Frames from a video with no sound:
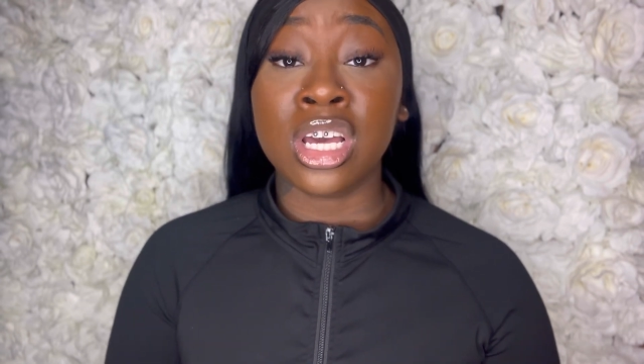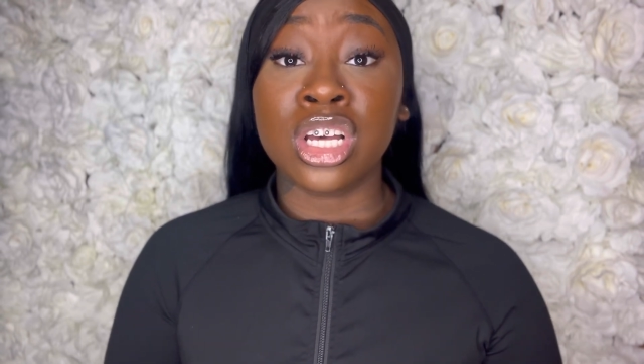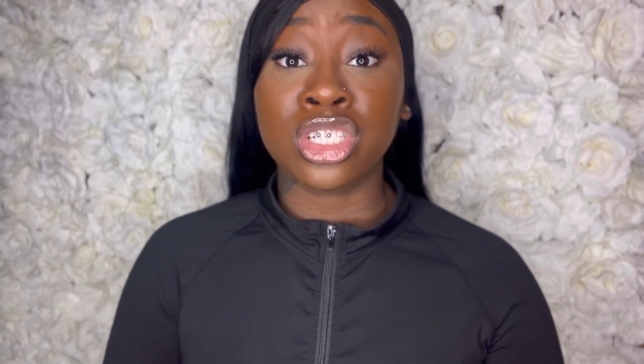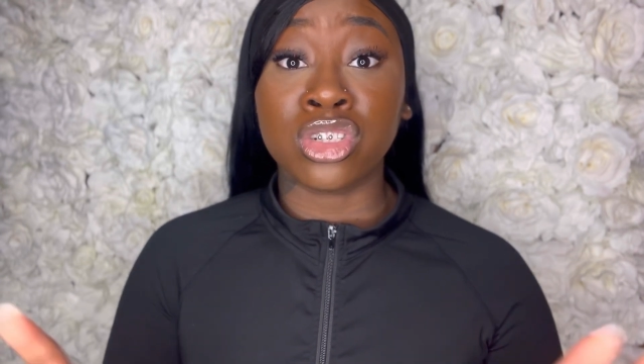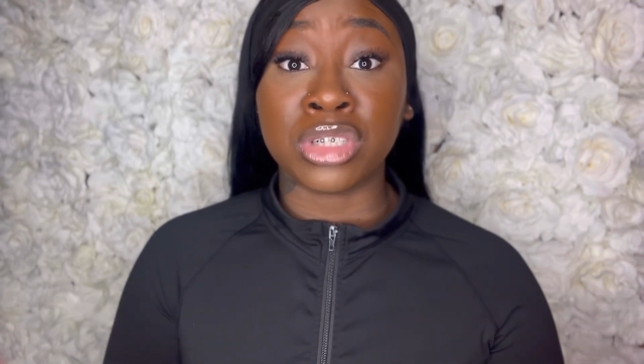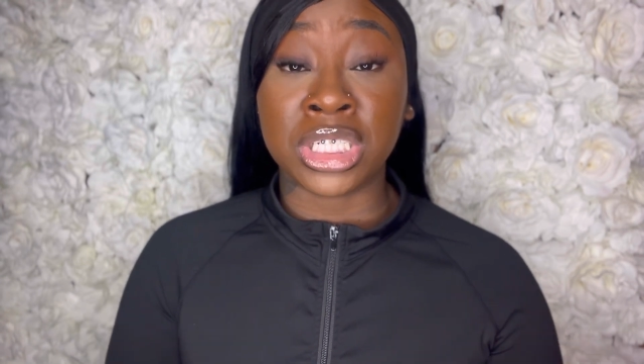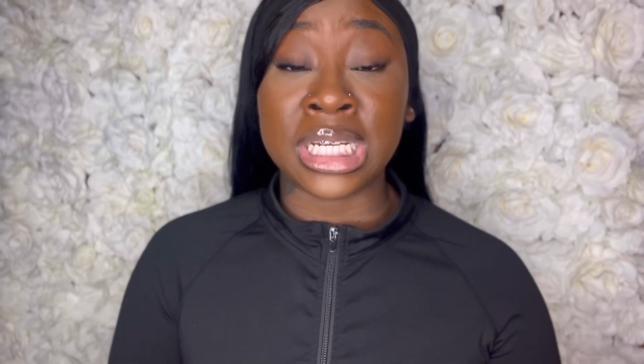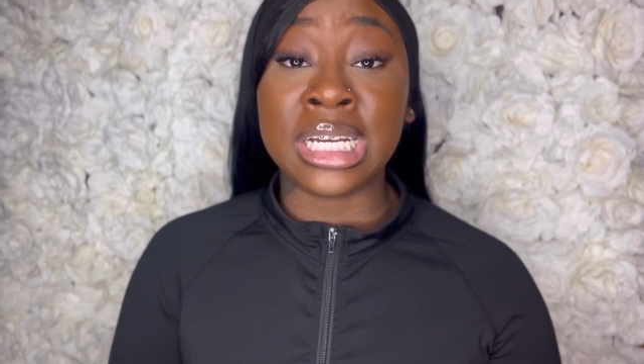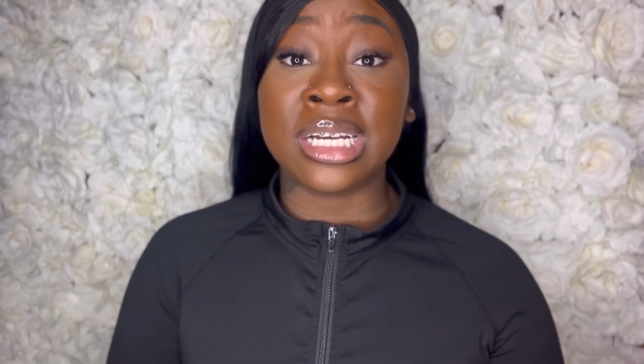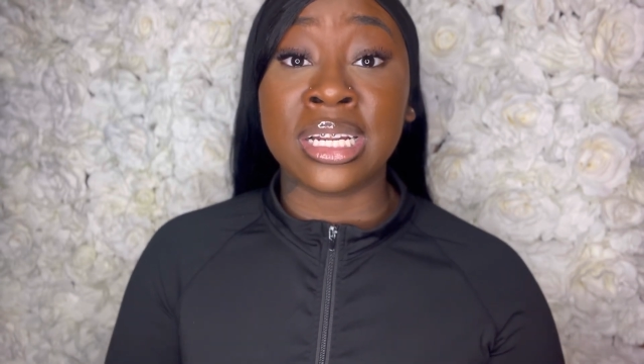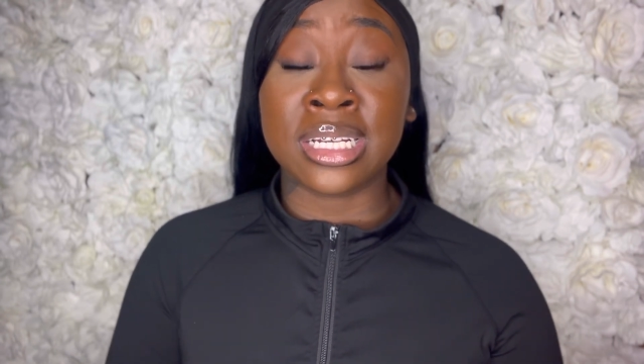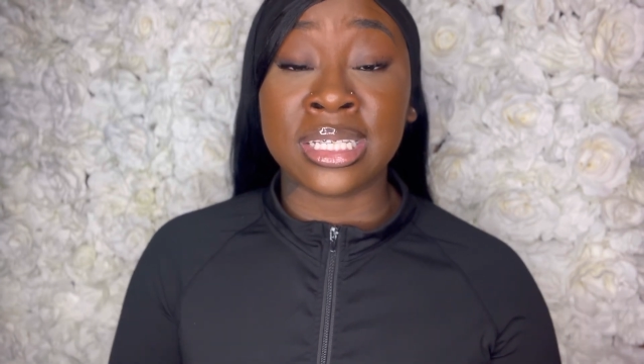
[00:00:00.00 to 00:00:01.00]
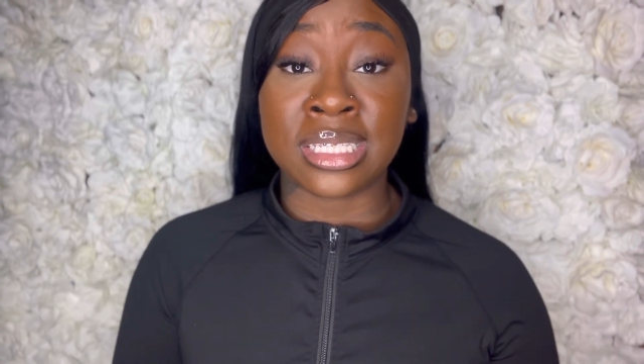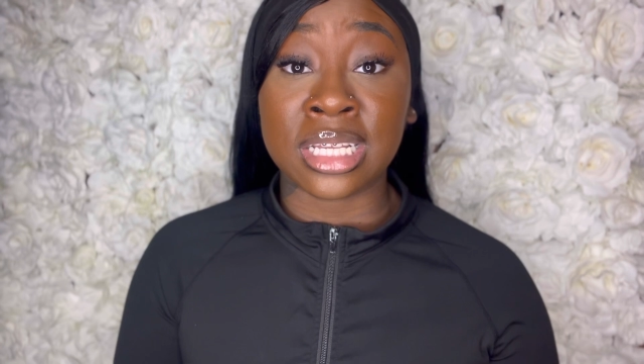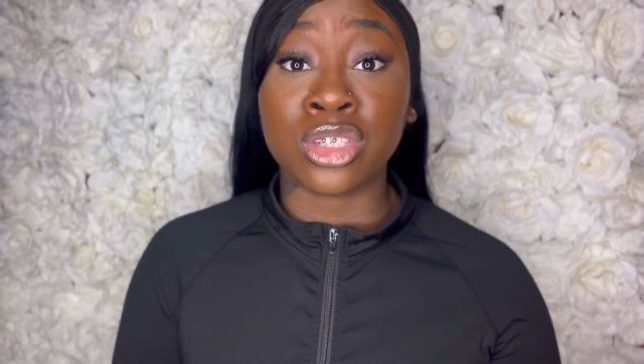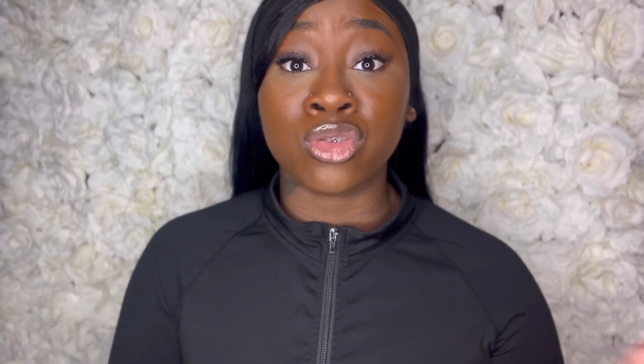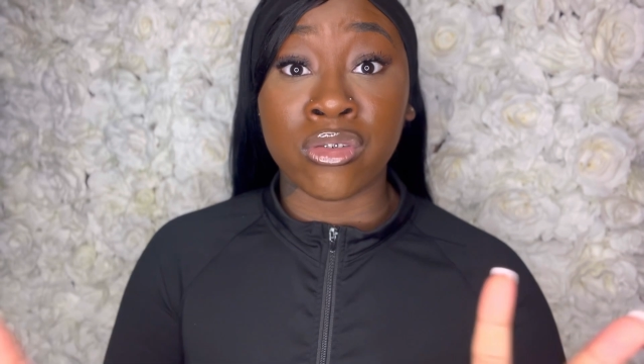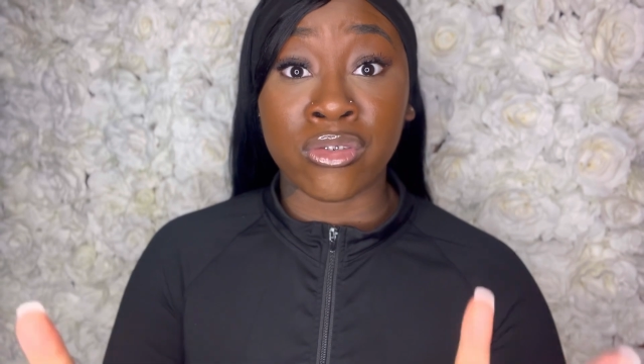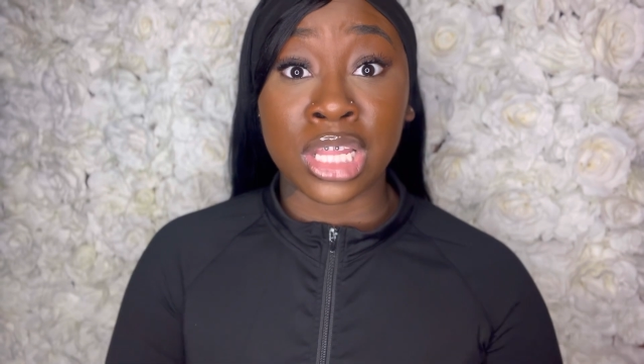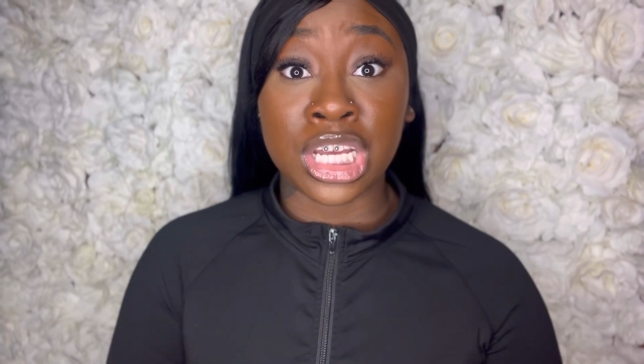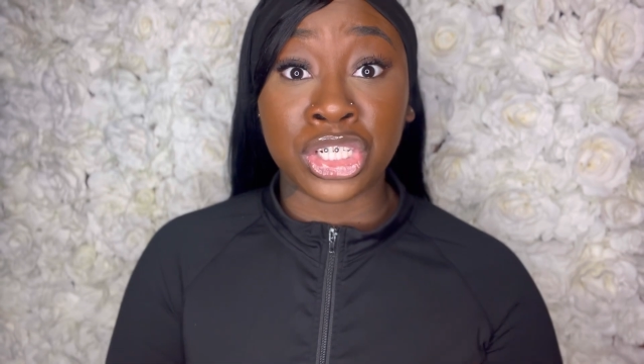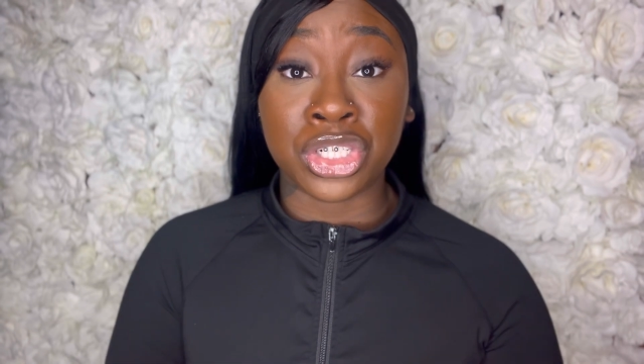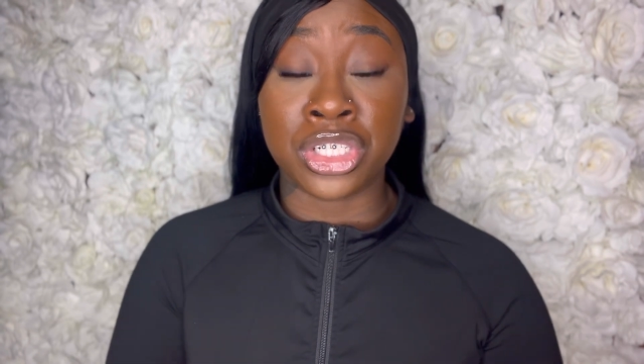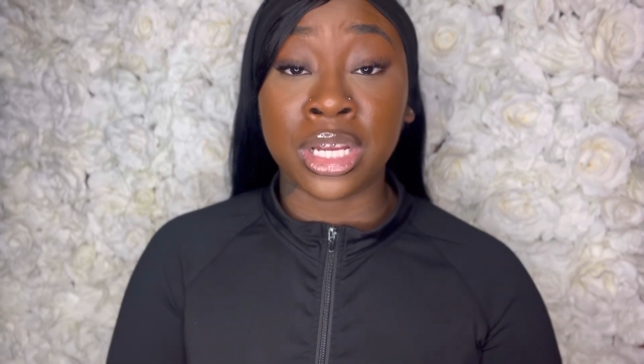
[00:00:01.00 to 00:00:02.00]
So she could consent to a
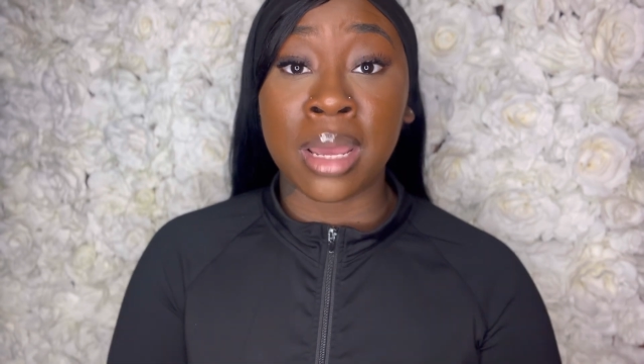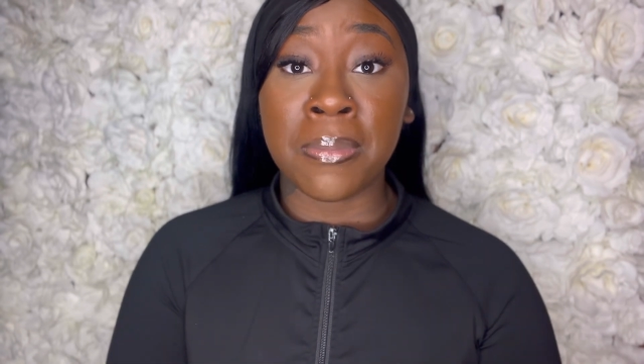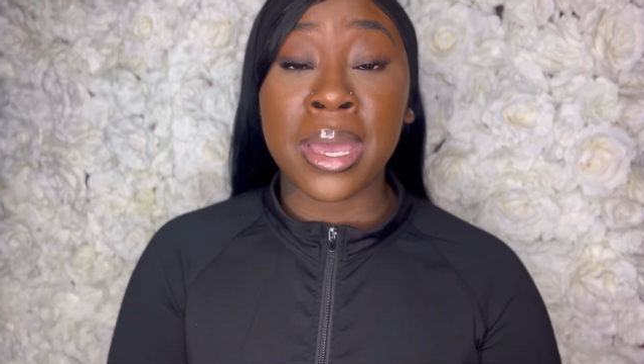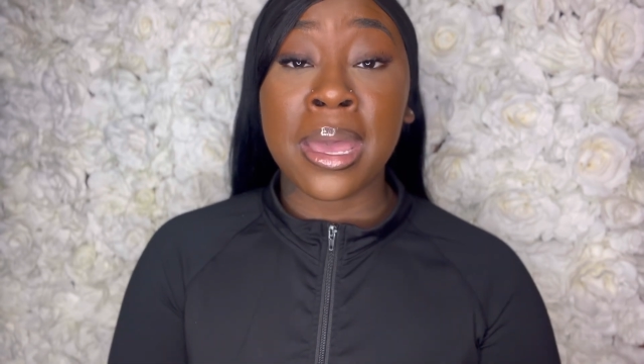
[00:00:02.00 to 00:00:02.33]
relationship.